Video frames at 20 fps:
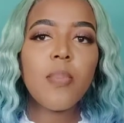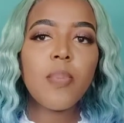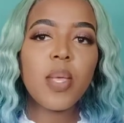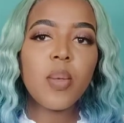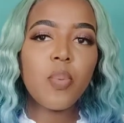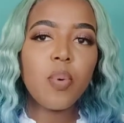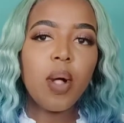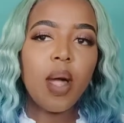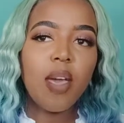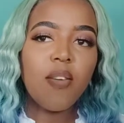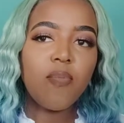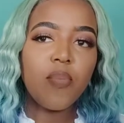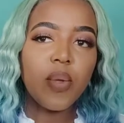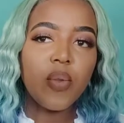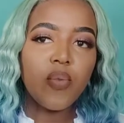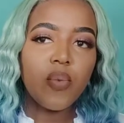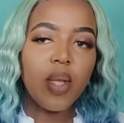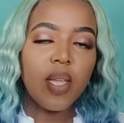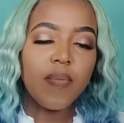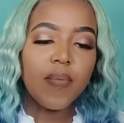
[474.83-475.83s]
people have
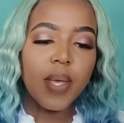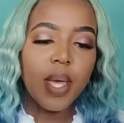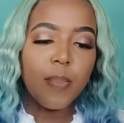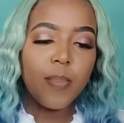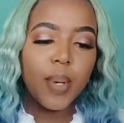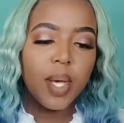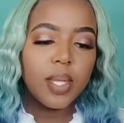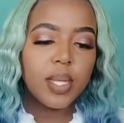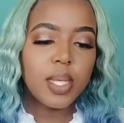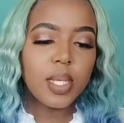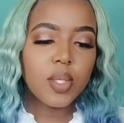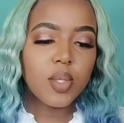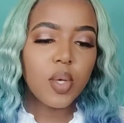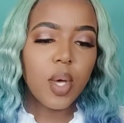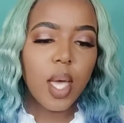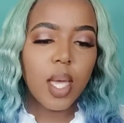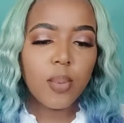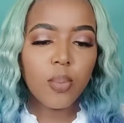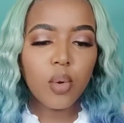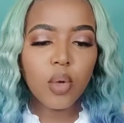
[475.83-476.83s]
been raving about these, so
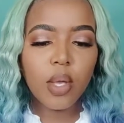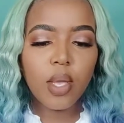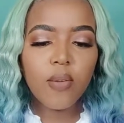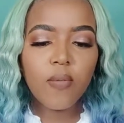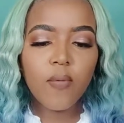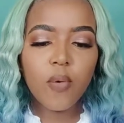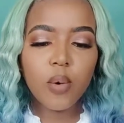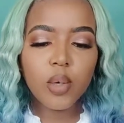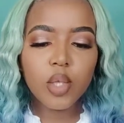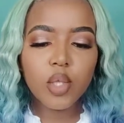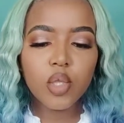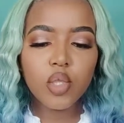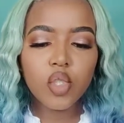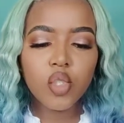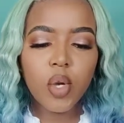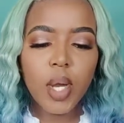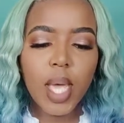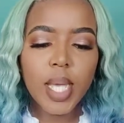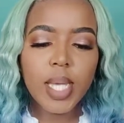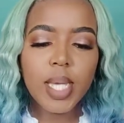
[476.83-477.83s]
I am looking forward to
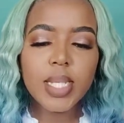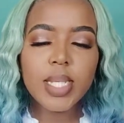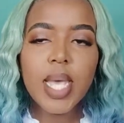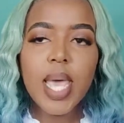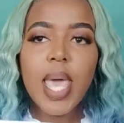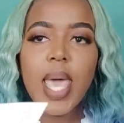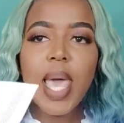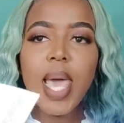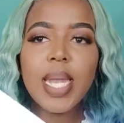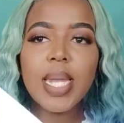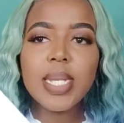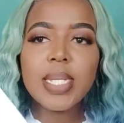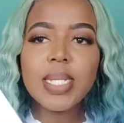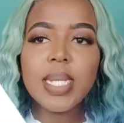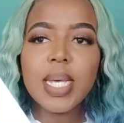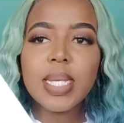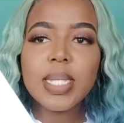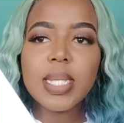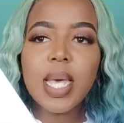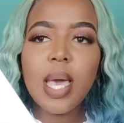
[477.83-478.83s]
trying it. And it
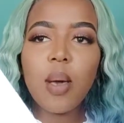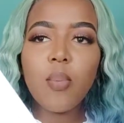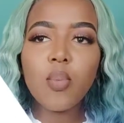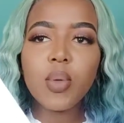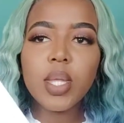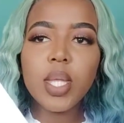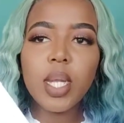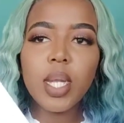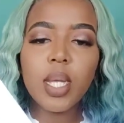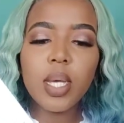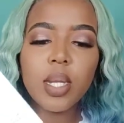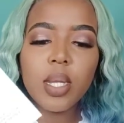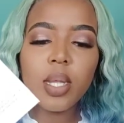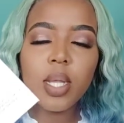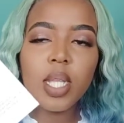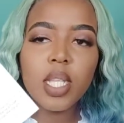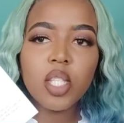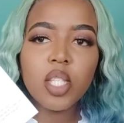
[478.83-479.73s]
does come with the little